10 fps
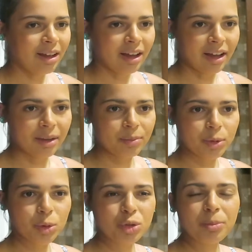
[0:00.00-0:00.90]

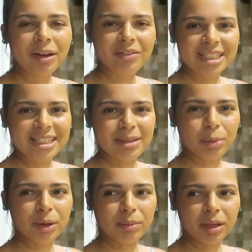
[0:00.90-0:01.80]
Also a bit of a
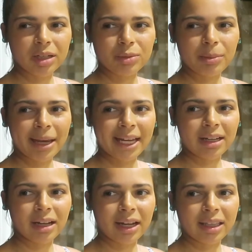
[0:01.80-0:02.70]
disappointment because we
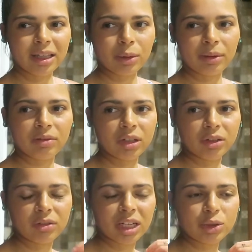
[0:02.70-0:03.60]
paid like the
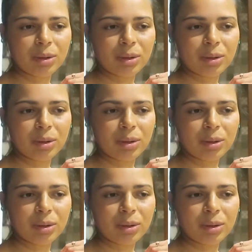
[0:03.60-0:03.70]
equivalent of like